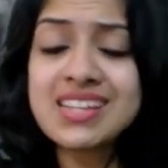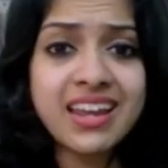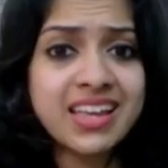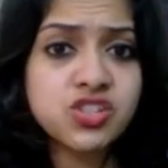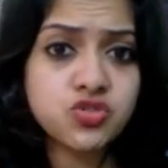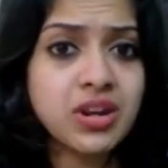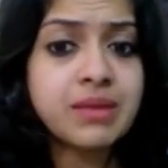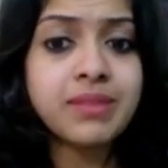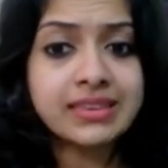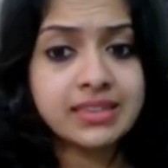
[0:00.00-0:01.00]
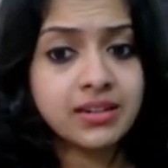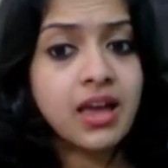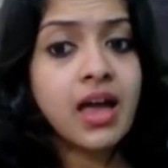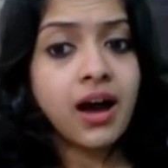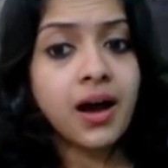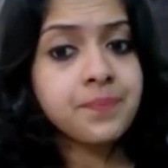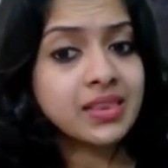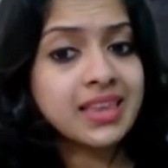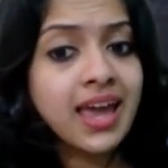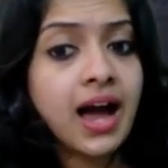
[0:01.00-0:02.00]
are extremely thin.
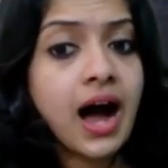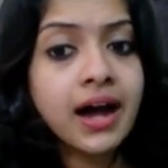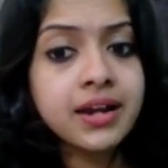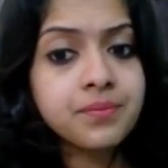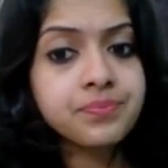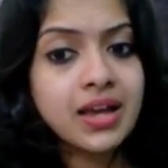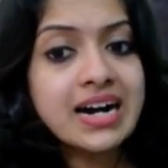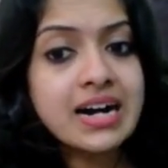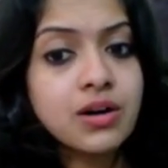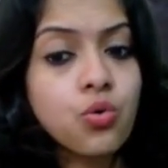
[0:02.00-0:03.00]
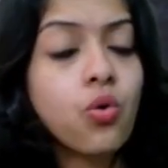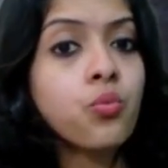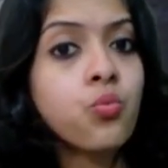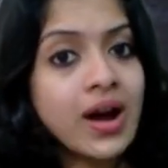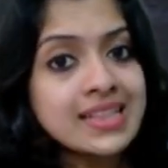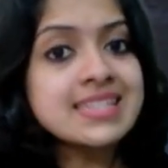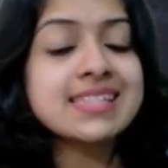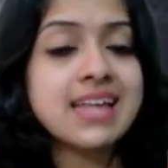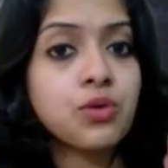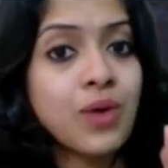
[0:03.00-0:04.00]
They are one
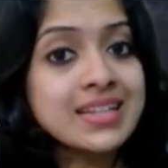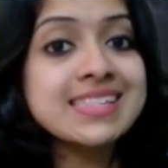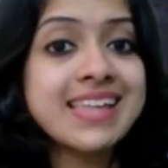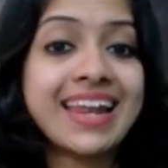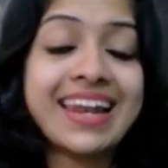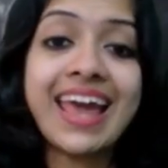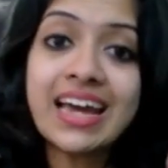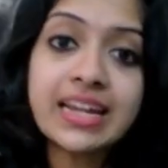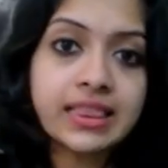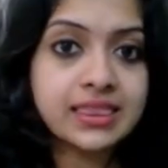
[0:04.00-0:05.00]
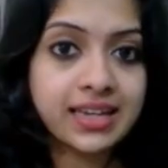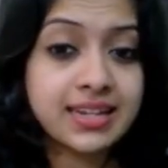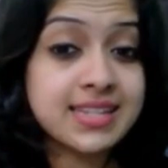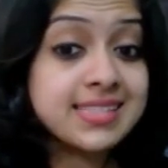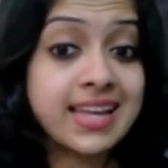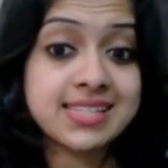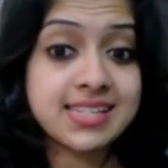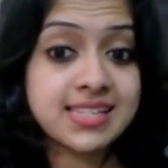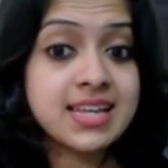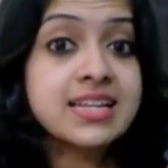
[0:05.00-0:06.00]
cell layer in thickness, that's
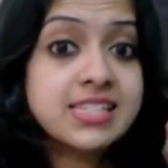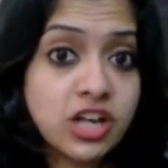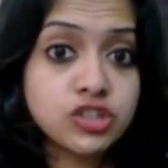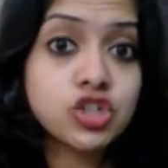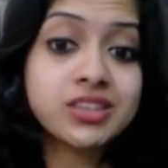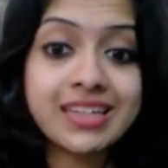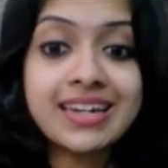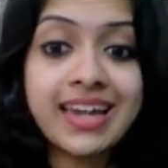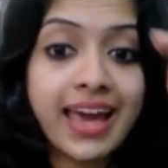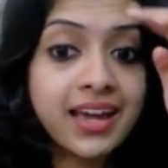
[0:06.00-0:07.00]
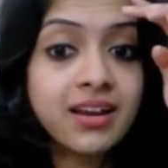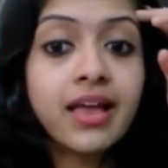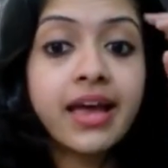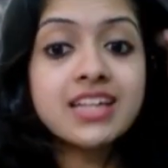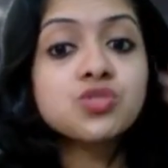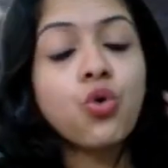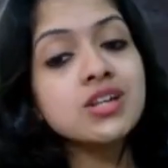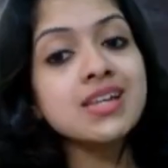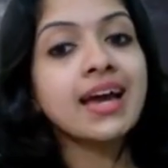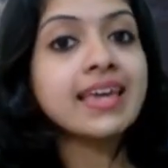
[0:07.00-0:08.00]
it. Such a thin layer is
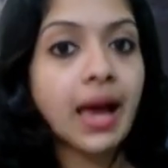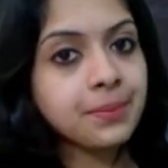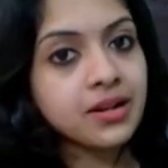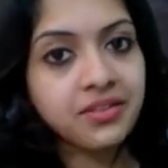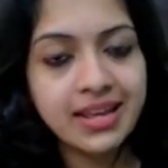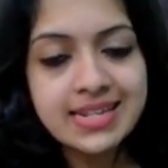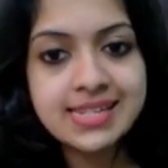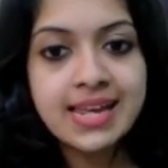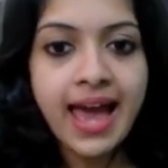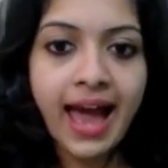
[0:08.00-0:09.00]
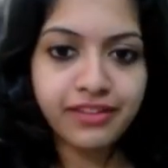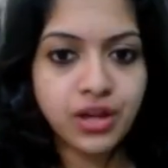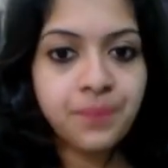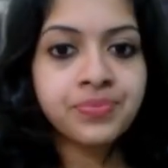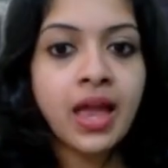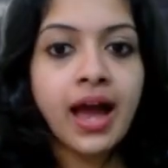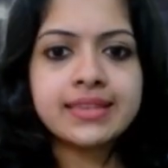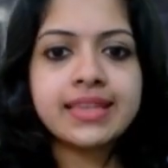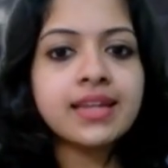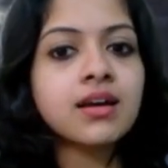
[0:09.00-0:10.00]
what capillaries have.
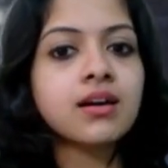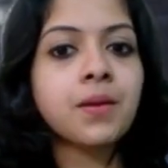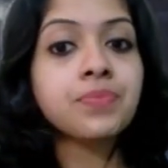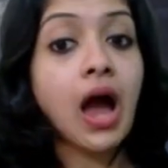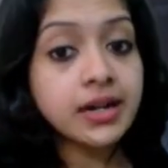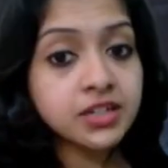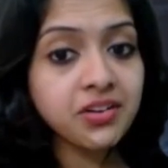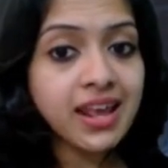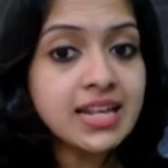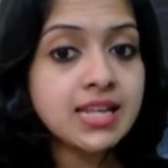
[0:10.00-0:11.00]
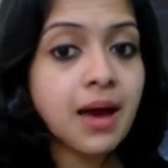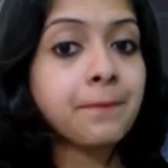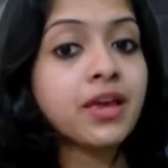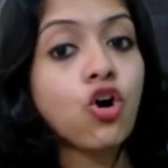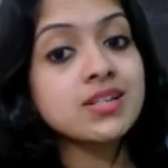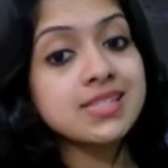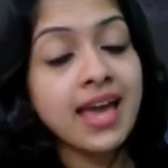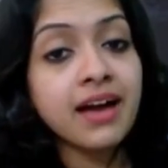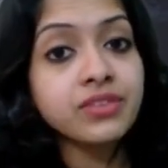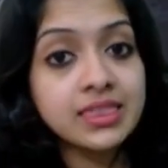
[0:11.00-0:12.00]
And then arteries, because they
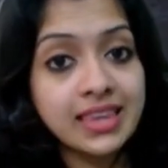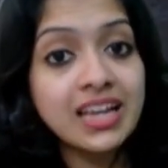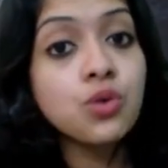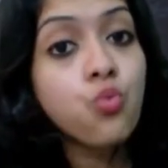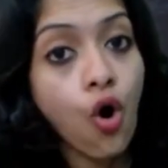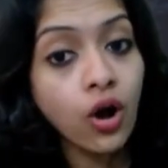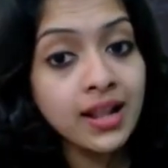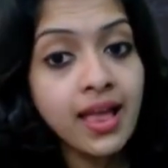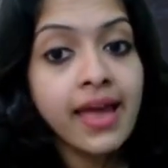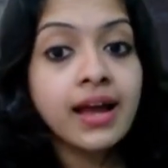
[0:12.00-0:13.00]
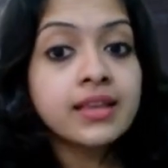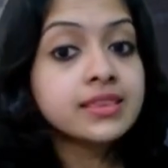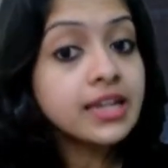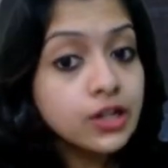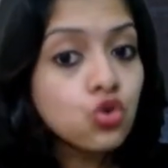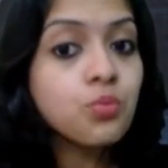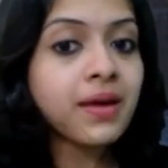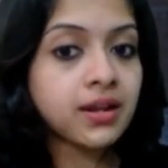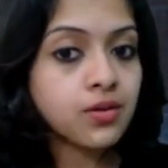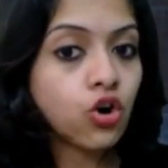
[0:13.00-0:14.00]
have a thick wall, the
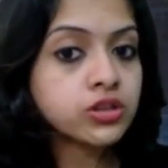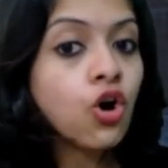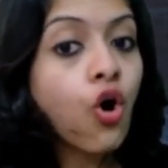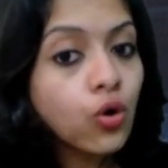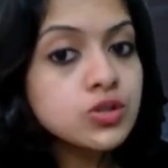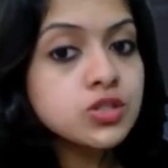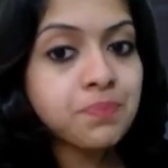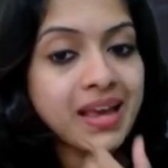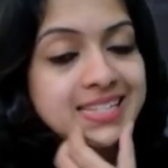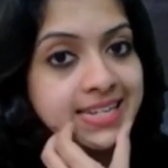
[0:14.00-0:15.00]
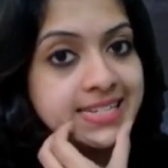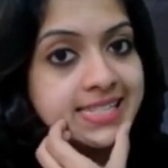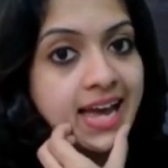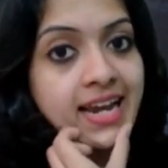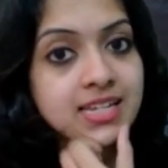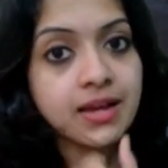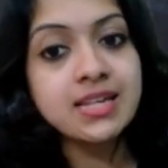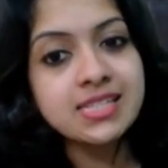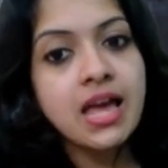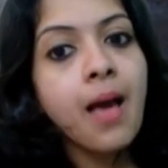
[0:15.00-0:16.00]
lumen or the hollow space inside
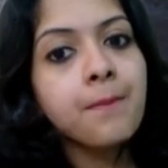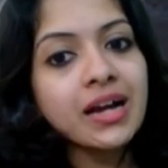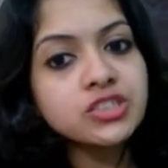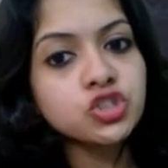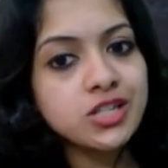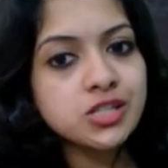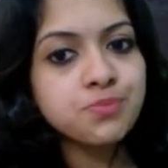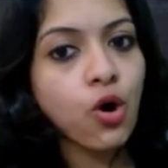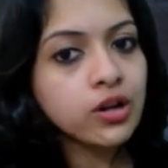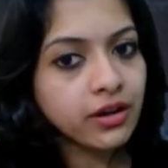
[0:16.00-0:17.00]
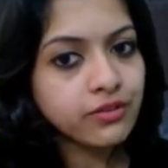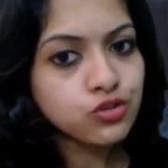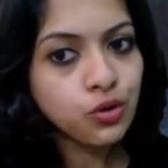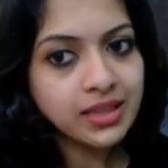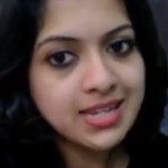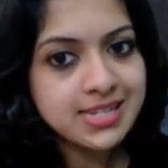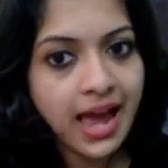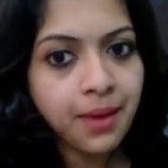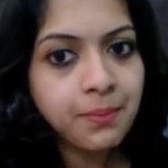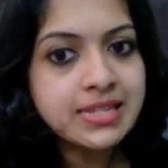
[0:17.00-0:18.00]
is much smaller. If you look at the
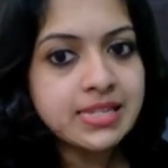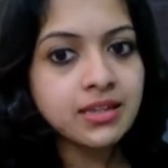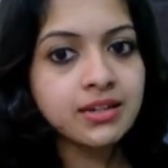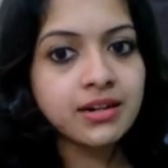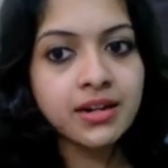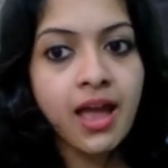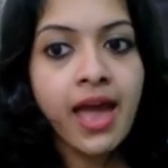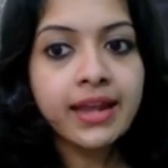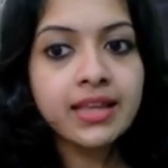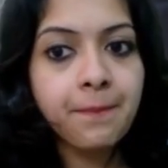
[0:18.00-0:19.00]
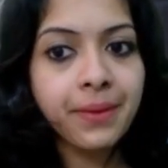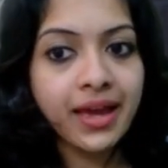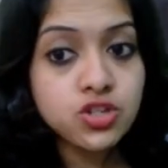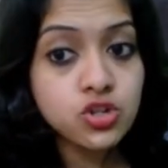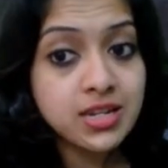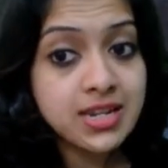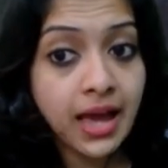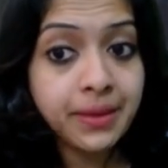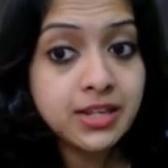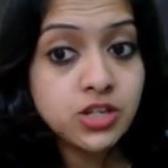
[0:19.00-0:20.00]
diameter here, compare it to the
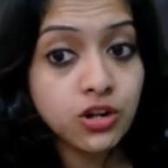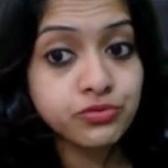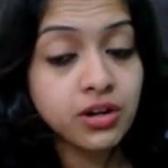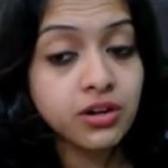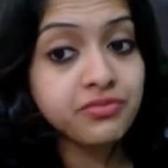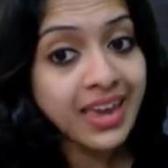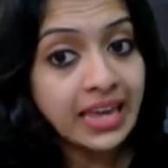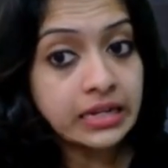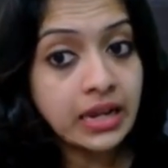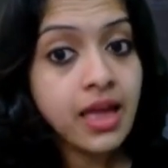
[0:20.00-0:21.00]
diameter of a vein,